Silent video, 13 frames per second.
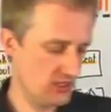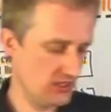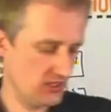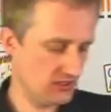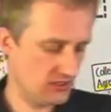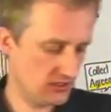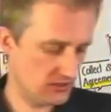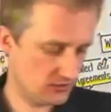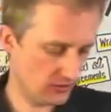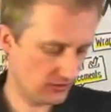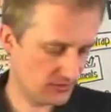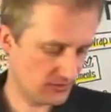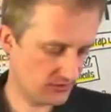In
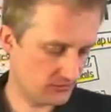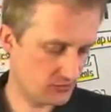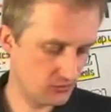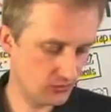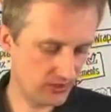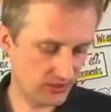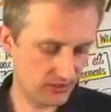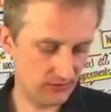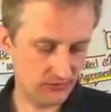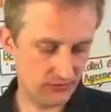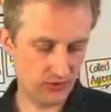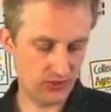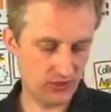terms of tooling
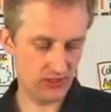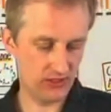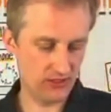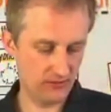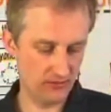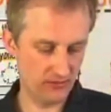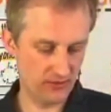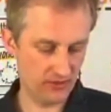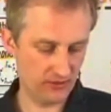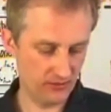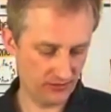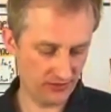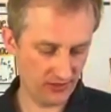for
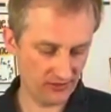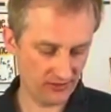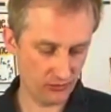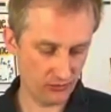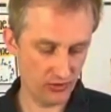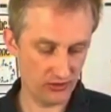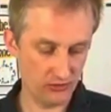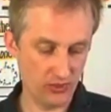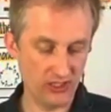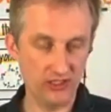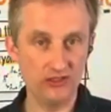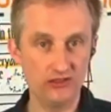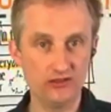things that work
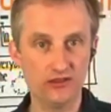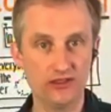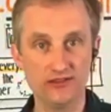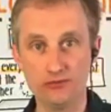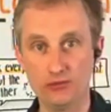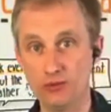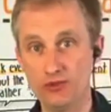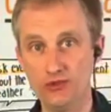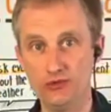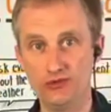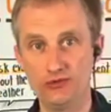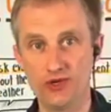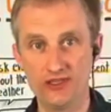well is what we
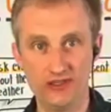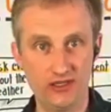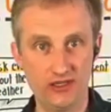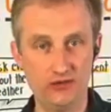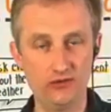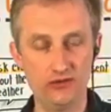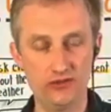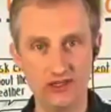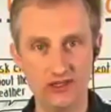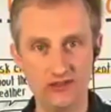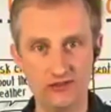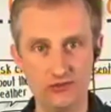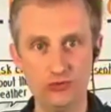use right now. Like
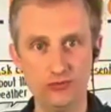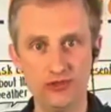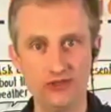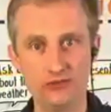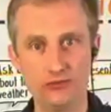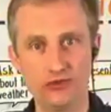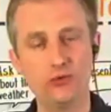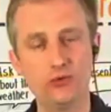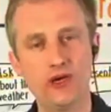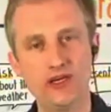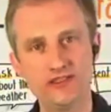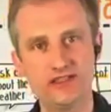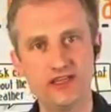Zoom is
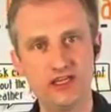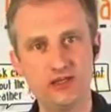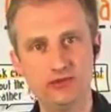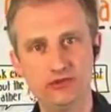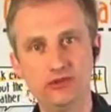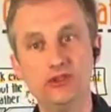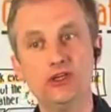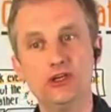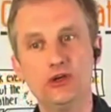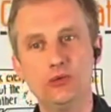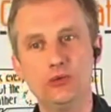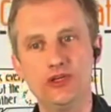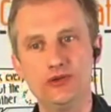quite stable
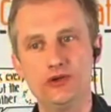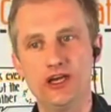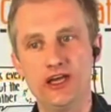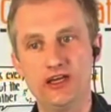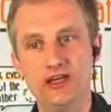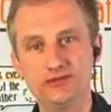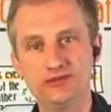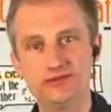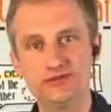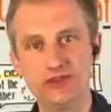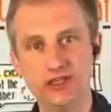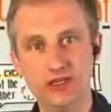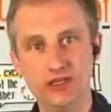when you have
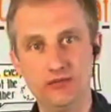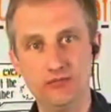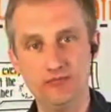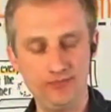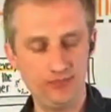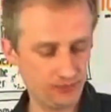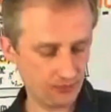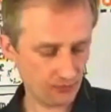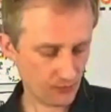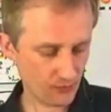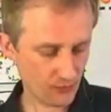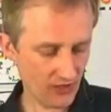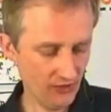
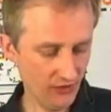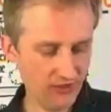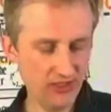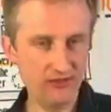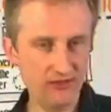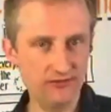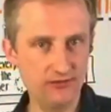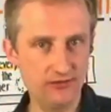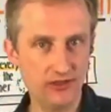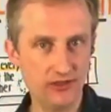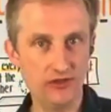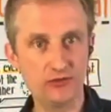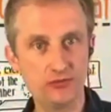
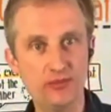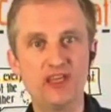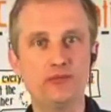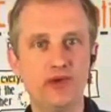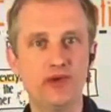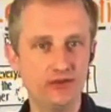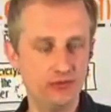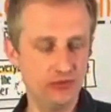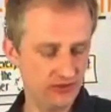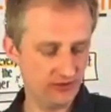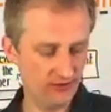not big bandwidth.